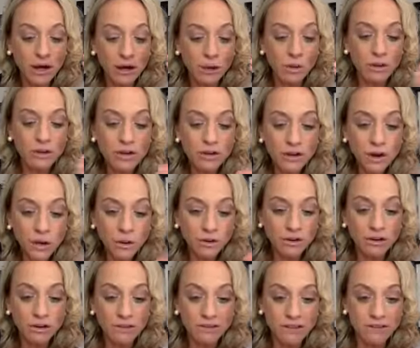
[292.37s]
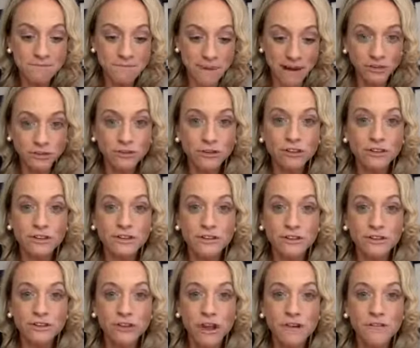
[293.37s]
go and you're the best version of
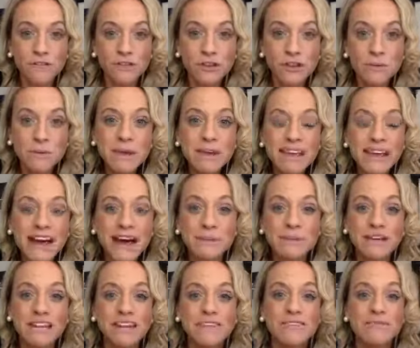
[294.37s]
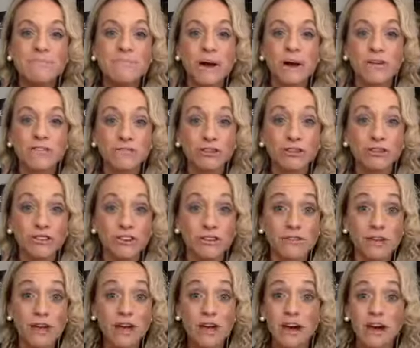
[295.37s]
yourself, you become an even better version
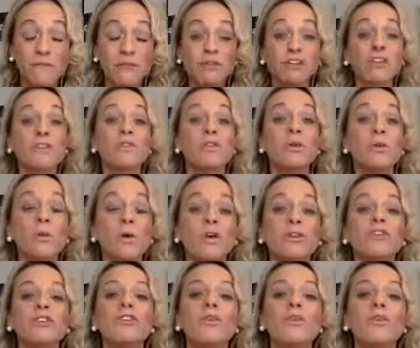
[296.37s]
of yourself in the world.